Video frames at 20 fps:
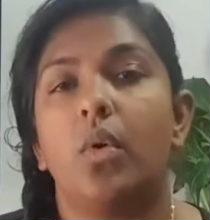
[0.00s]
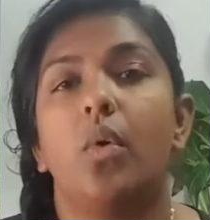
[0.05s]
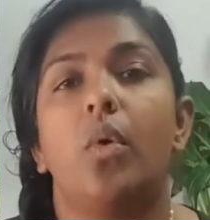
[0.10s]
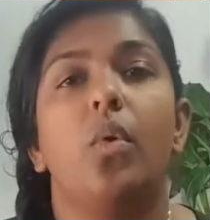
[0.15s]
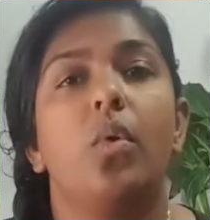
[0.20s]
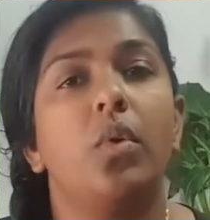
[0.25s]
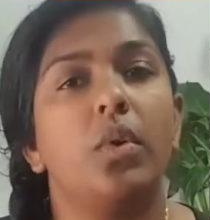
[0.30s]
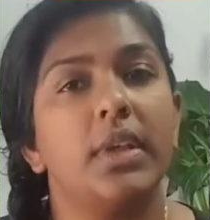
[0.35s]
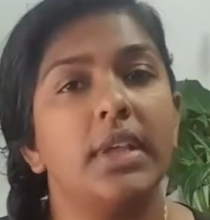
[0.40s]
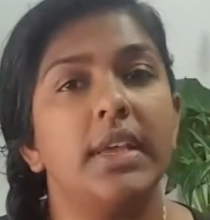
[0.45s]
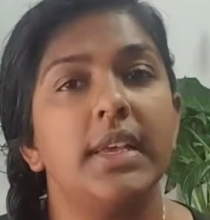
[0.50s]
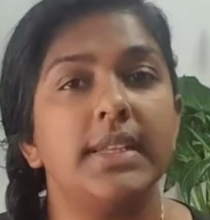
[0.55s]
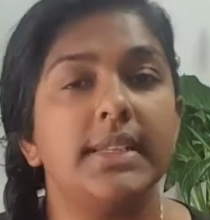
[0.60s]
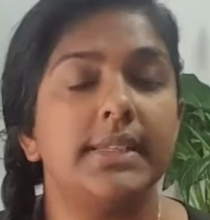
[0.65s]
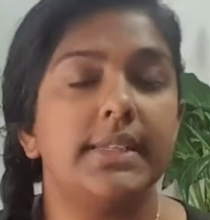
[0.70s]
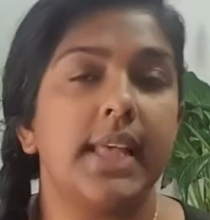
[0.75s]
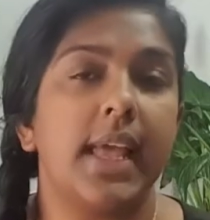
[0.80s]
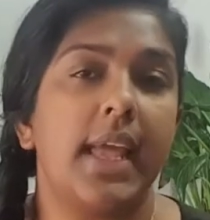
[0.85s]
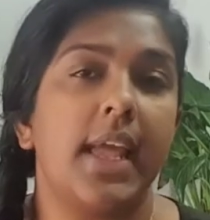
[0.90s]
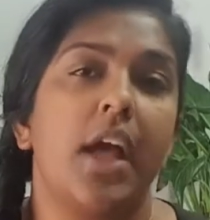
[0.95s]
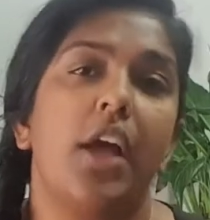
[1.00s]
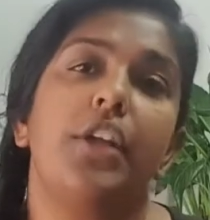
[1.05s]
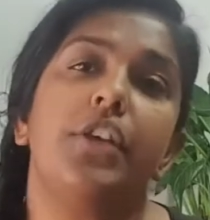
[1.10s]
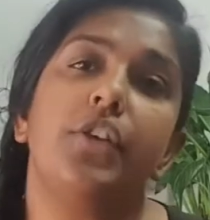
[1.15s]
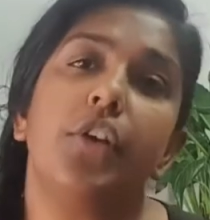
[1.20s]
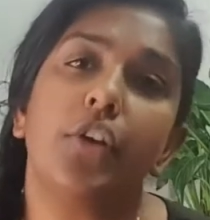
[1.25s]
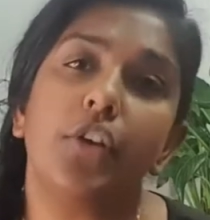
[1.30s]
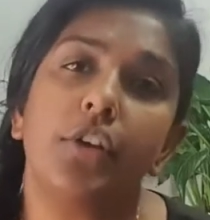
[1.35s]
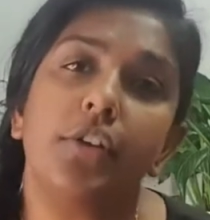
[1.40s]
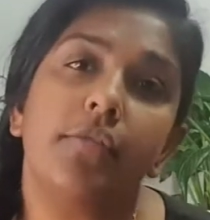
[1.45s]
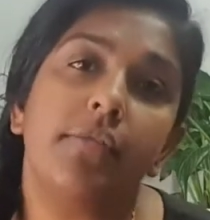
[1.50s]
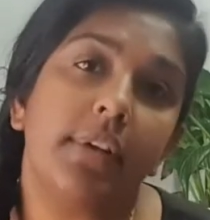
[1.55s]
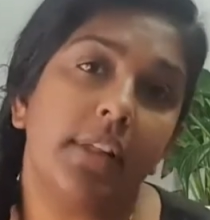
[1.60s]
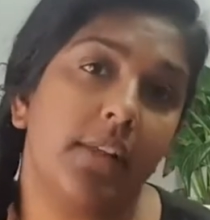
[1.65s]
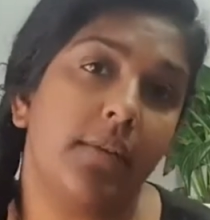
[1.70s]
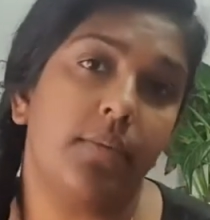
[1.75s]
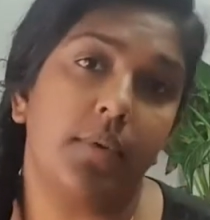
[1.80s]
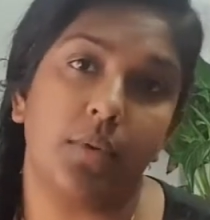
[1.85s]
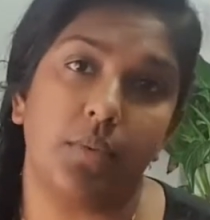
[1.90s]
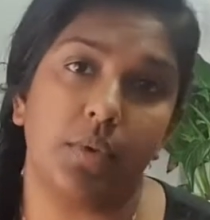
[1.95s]
Or you can say, "I know you really
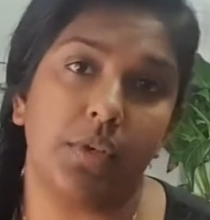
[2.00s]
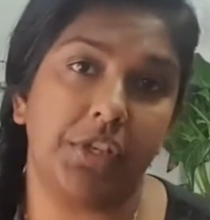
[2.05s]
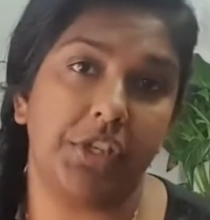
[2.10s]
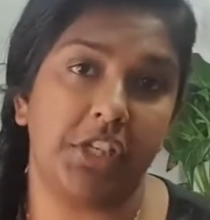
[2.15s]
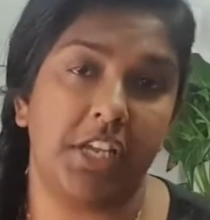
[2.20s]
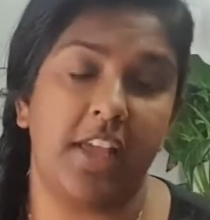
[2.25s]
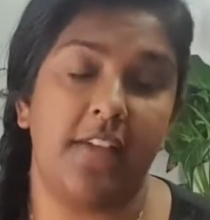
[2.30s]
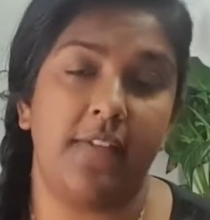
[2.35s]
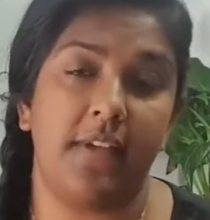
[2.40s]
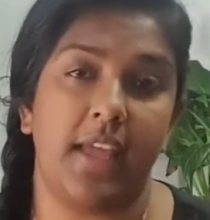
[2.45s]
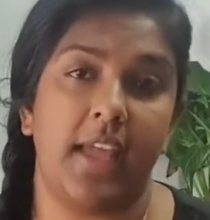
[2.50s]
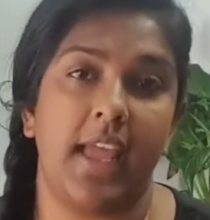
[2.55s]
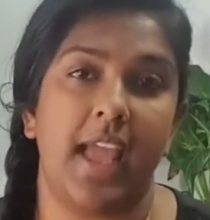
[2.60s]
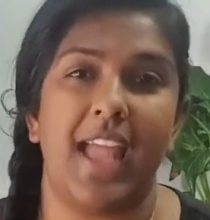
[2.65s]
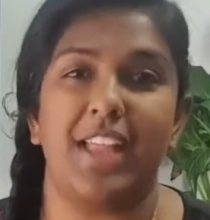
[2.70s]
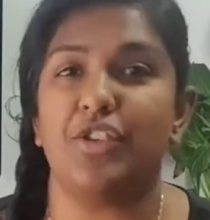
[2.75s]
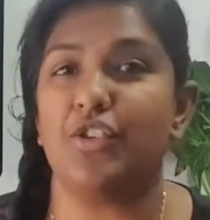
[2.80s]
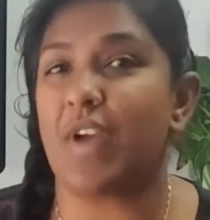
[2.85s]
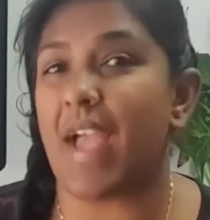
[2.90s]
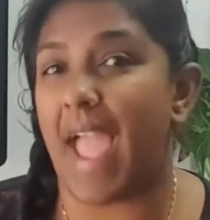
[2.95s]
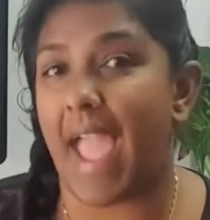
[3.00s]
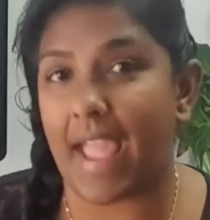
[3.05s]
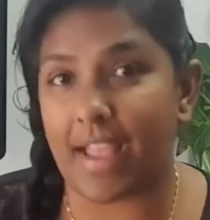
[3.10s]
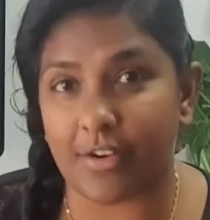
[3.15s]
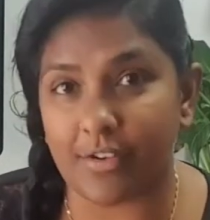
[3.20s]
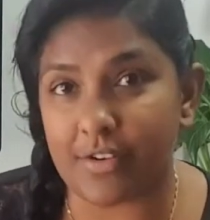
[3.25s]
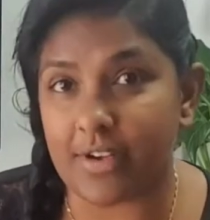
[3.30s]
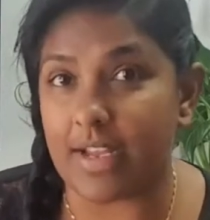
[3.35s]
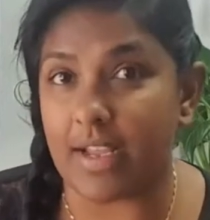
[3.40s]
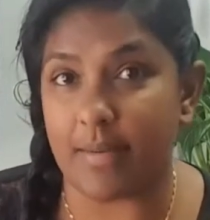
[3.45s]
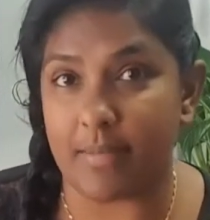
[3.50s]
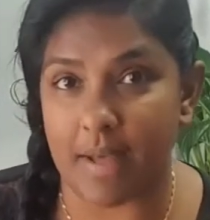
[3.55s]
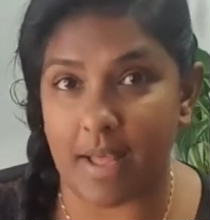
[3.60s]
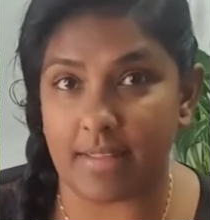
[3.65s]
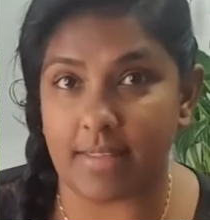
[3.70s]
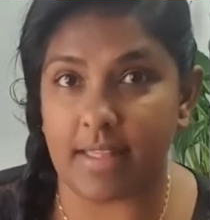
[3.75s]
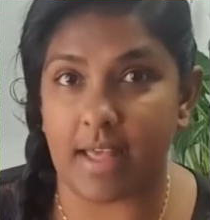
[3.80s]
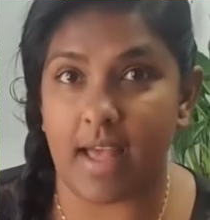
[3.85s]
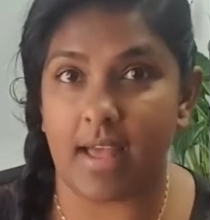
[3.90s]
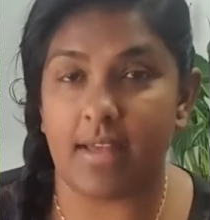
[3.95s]
want to watch TV and you're angry
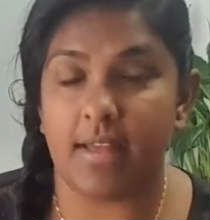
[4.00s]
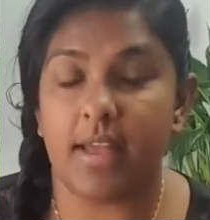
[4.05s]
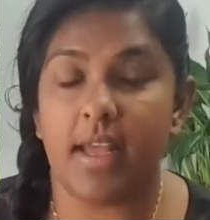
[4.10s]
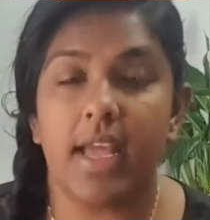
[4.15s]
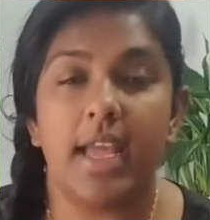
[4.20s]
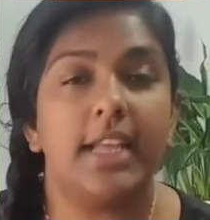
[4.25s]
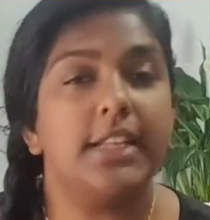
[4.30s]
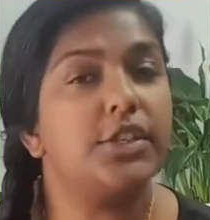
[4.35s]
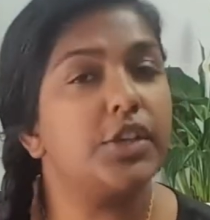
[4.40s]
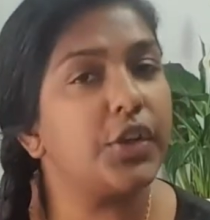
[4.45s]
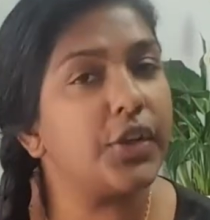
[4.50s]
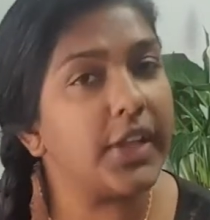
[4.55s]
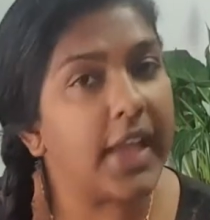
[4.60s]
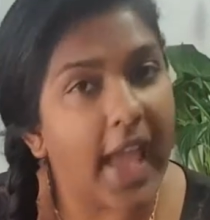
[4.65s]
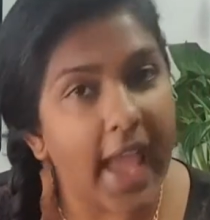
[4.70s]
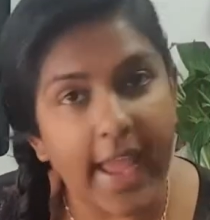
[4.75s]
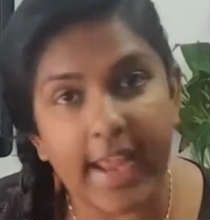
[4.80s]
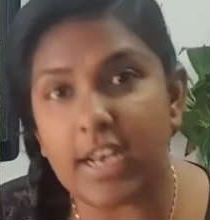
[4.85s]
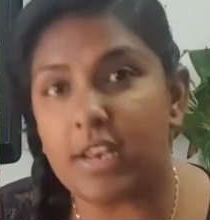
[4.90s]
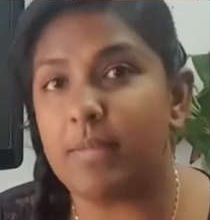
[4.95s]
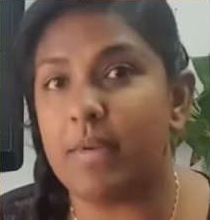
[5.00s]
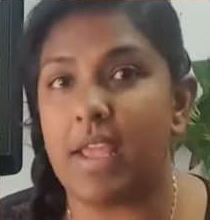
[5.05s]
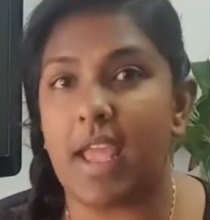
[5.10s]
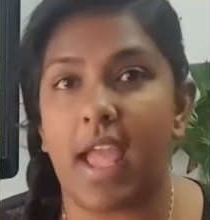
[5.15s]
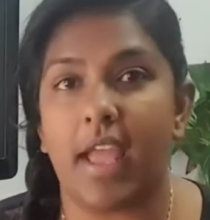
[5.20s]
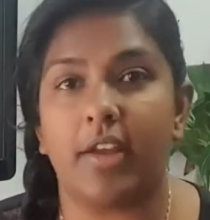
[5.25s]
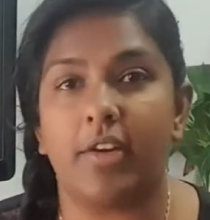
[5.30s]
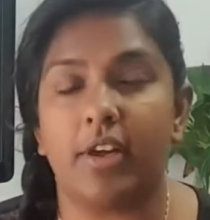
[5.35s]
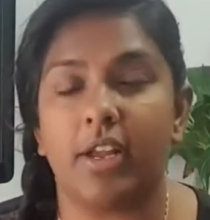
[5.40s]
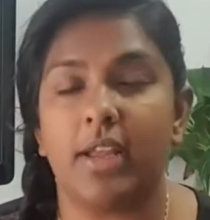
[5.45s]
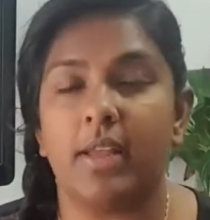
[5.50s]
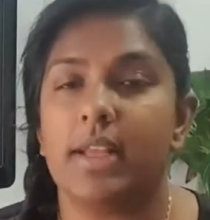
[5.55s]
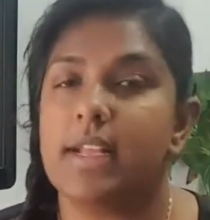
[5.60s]
about that. It's okay to be angry.